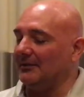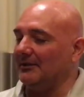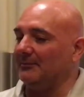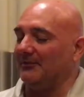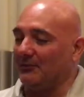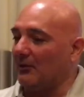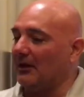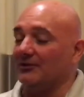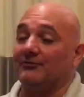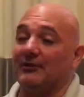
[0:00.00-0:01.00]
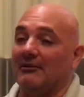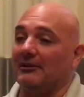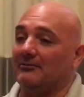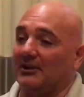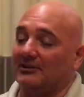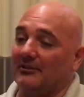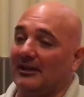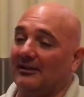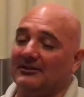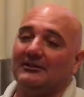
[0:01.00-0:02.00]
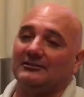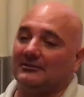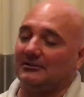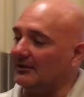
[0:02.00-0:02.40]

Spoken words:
before I was very depressed about it. I still,